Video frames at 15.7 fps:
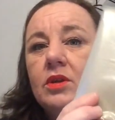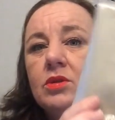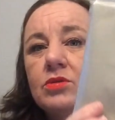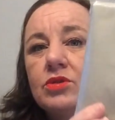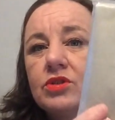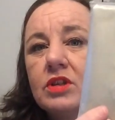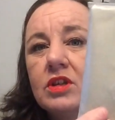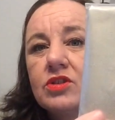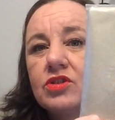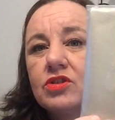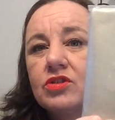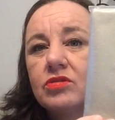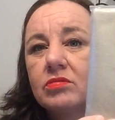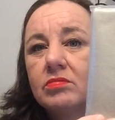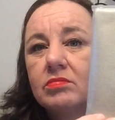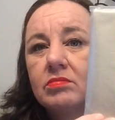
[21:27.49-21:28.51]
use
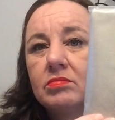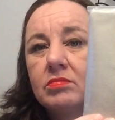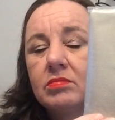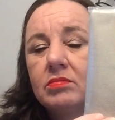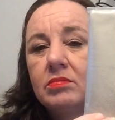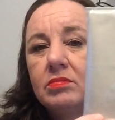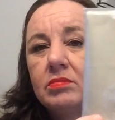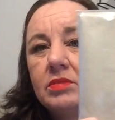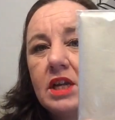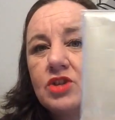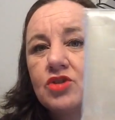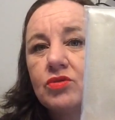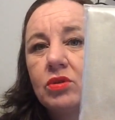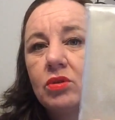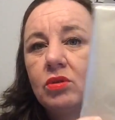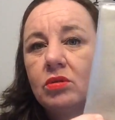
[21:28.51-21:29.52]
this
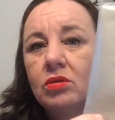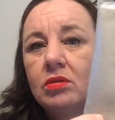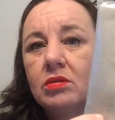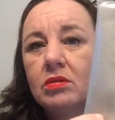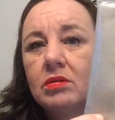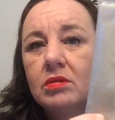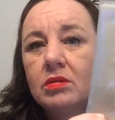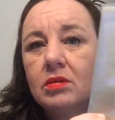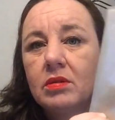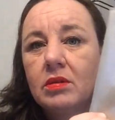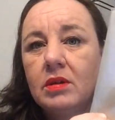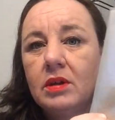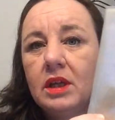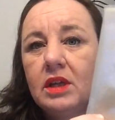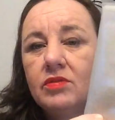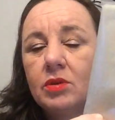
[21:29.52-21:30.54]
natural
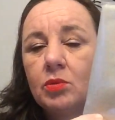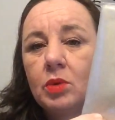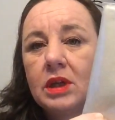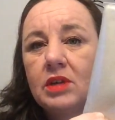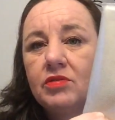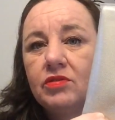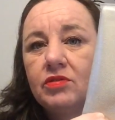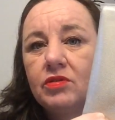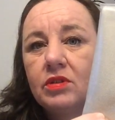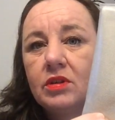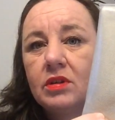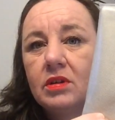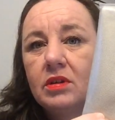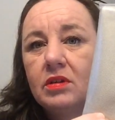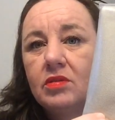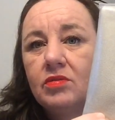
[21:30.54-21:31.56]
even weave
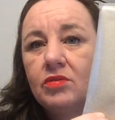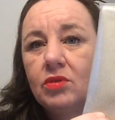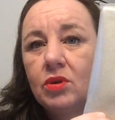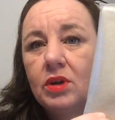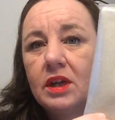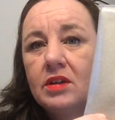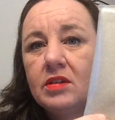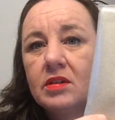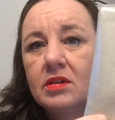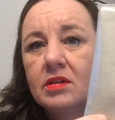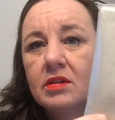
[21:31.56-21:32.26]
for it.